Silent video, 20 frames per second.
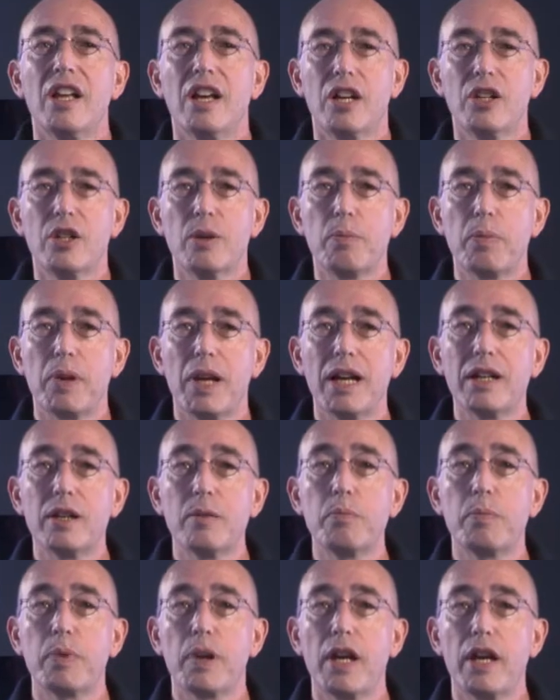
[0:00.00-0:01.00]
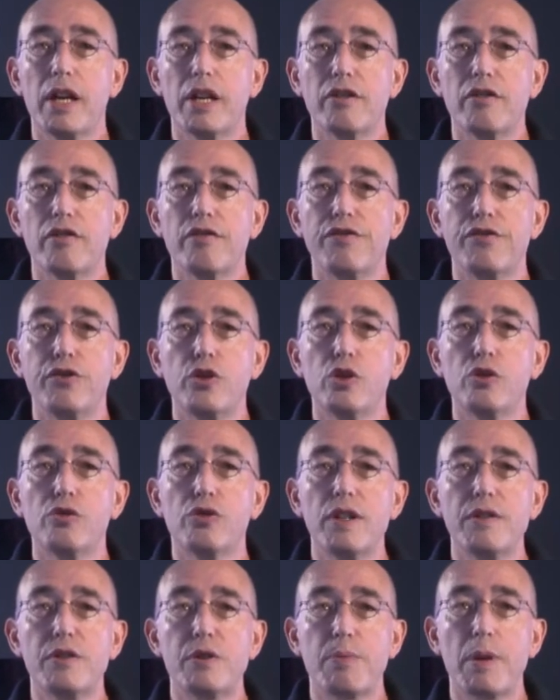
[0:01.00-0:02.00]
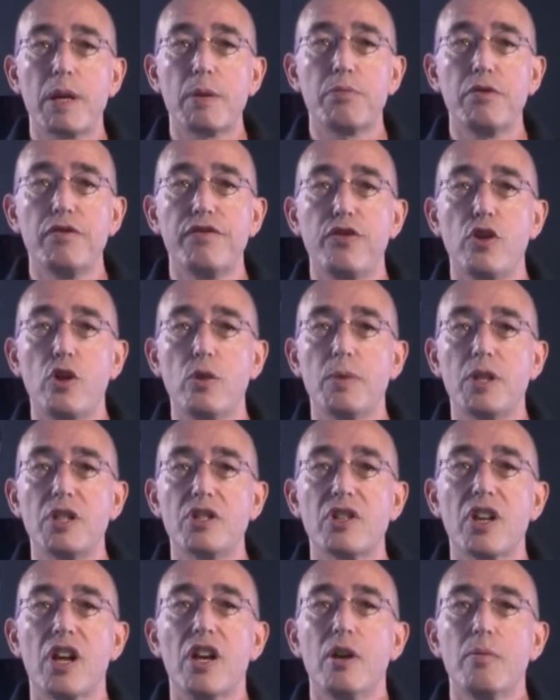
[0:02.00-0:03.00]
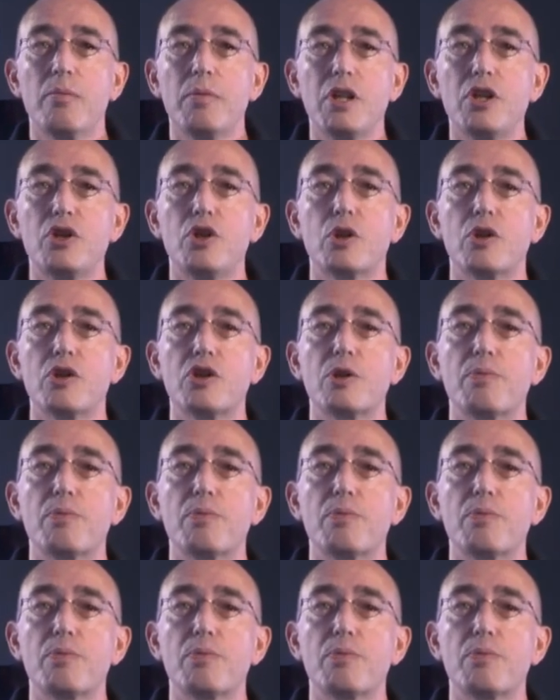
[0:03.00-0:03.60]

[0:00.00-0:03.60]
and the plug and play full reef spec performance means you can